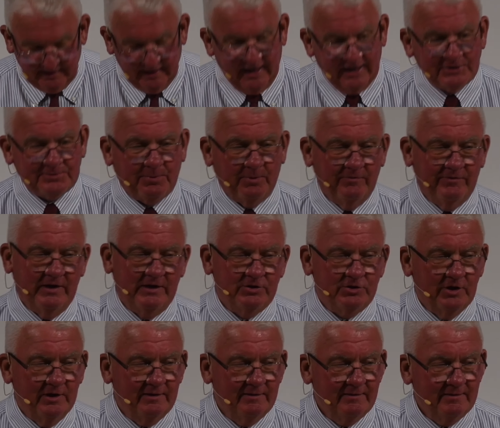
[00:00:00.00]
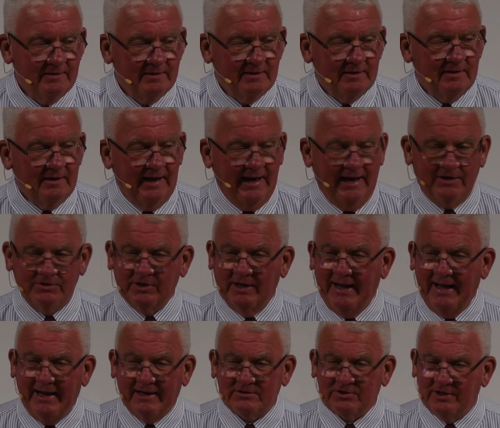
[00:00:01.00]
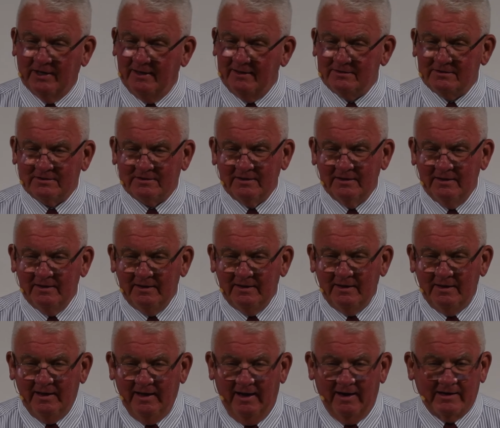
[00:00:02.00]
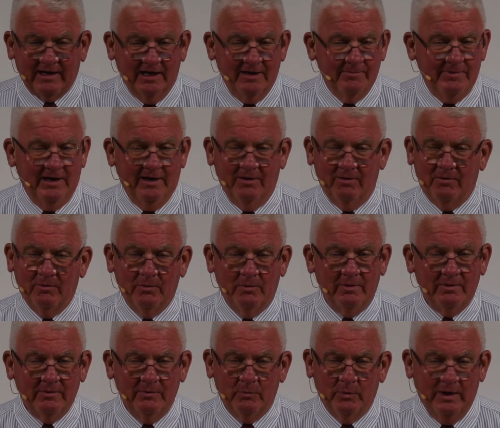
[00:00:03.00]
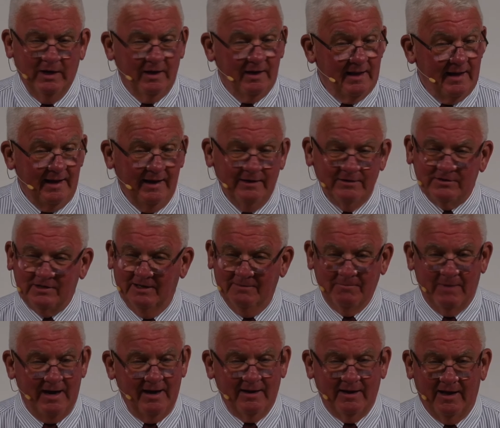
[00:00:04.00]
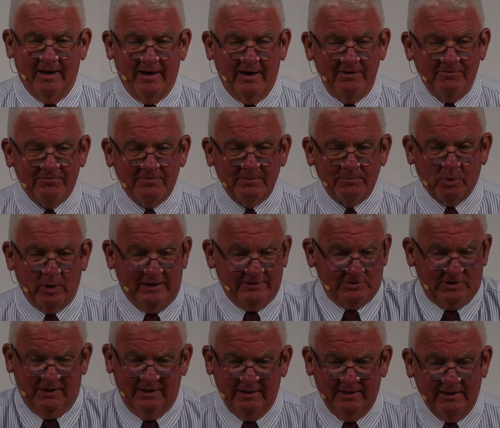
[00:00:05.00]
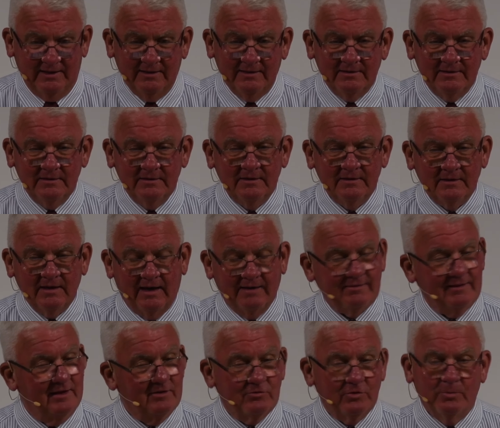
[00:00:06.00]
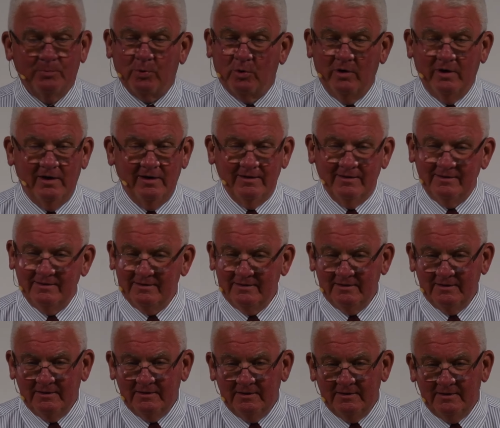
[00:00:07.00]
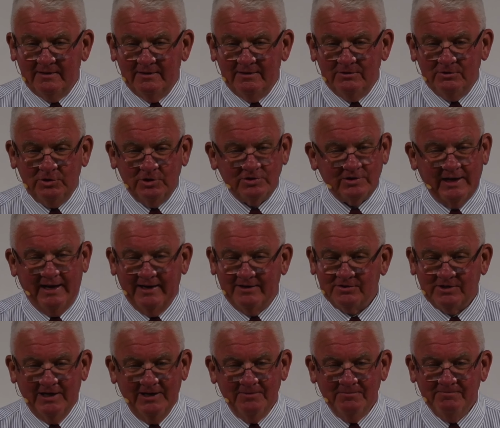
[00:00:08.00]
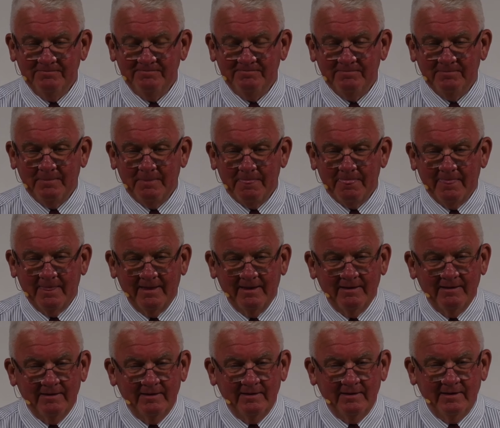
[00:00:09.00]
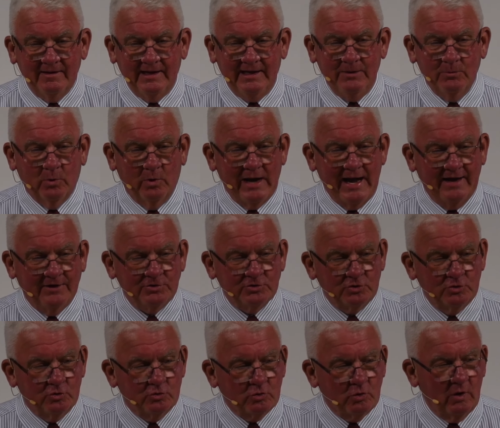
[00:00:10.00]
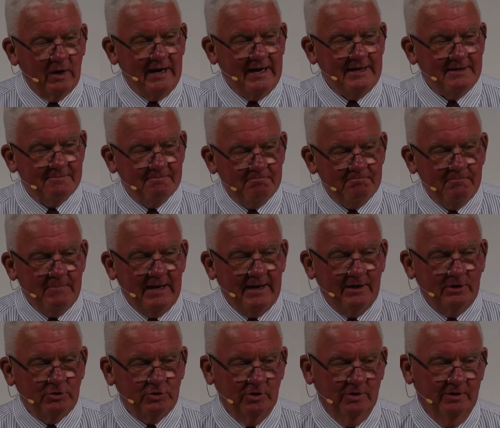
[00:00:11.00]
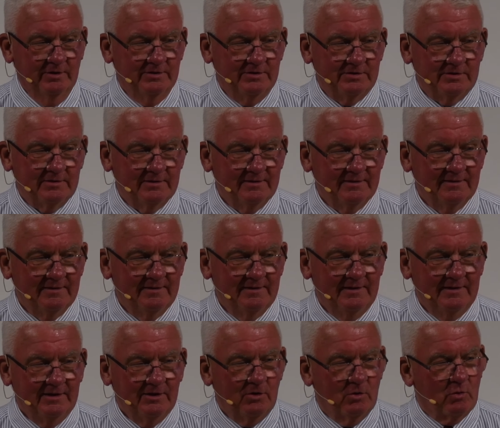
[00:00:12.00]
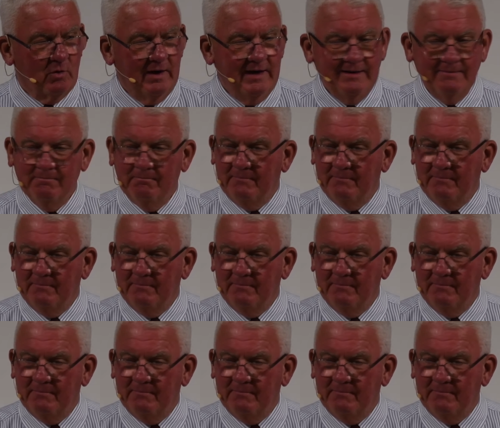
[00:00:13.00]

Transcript: God's provision. How's it accessed? How can it be realized in my life presently? I think through prayer. Just ask Him. He will have great measures, great